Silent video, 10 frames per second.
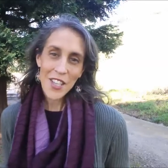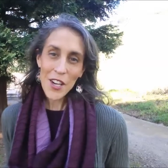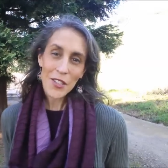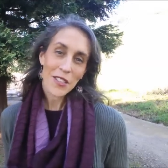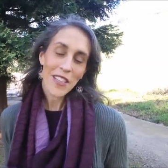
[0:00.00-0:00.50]

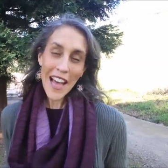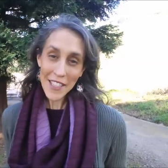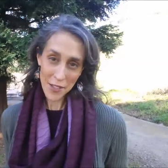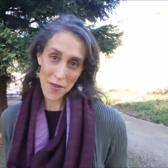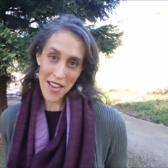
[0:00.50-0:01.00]
So
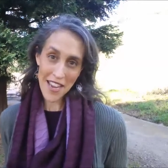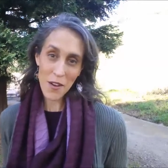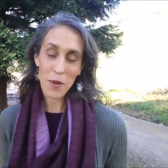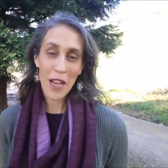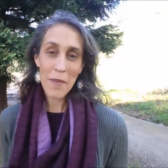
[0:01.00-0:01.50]
last
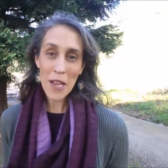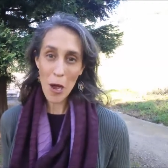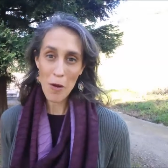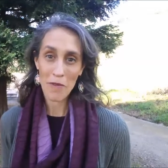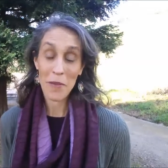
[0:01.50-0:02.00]
week, we're
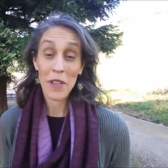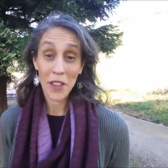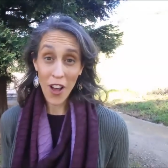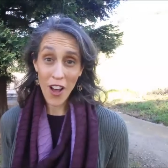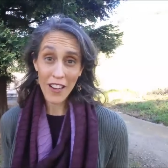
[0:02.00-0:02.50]
coming home from
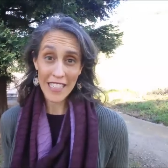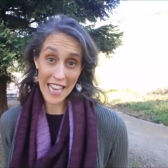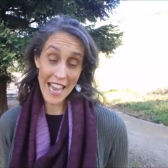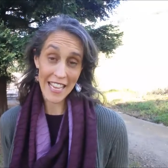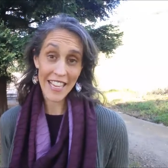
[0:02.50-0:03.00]
a long
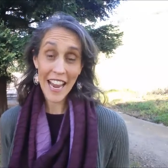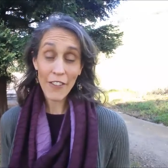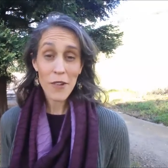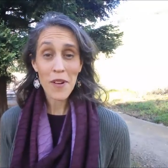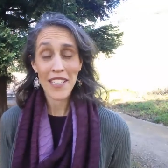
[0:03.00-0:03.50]
day and
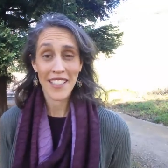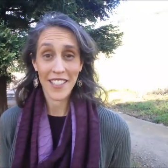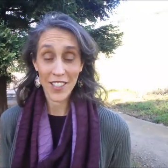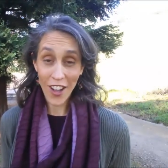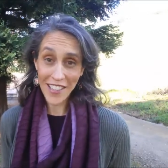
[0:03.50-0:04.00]
everyone
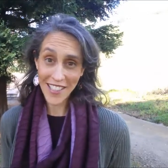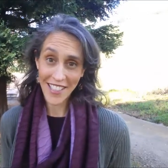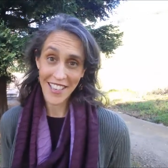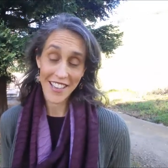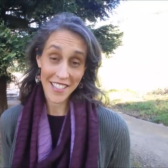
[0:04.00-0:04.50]
is
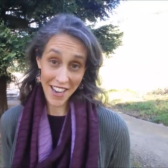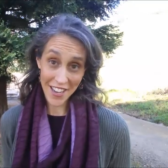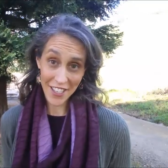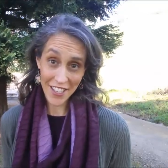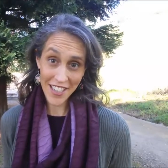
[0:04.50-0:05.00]
exhausted and
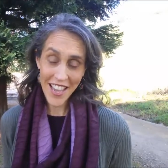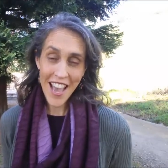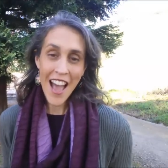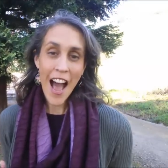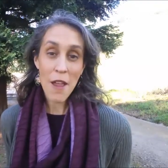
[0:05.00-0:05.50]
tired.
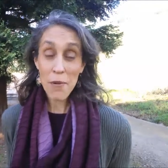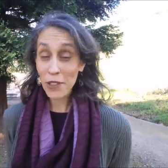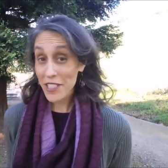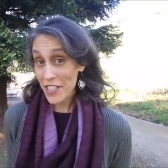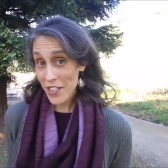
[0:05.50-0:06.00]
I
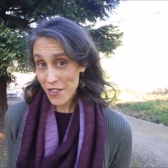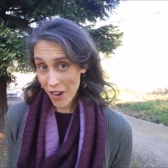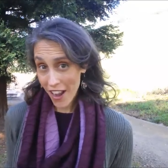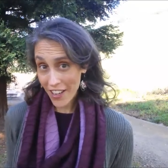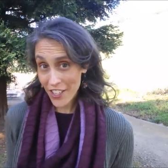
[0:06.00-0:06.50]
pull into the
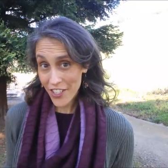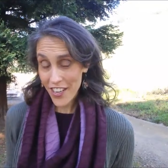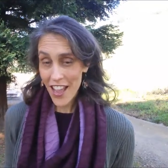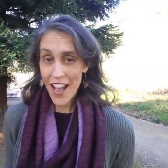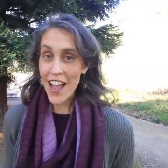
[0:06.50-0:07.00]

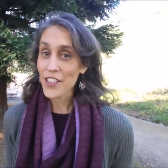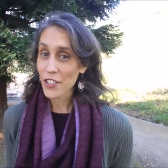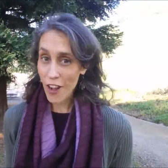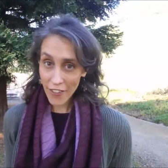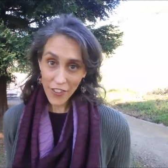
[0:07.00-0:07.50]
garage, I
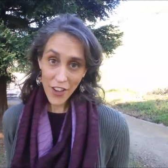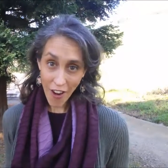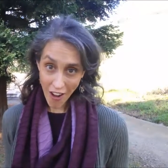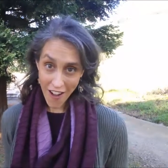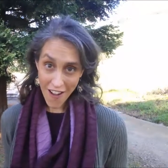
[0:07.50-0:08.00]
turn off the
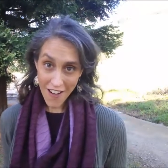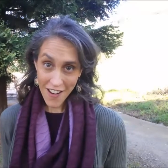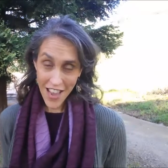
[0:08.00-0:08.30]
car,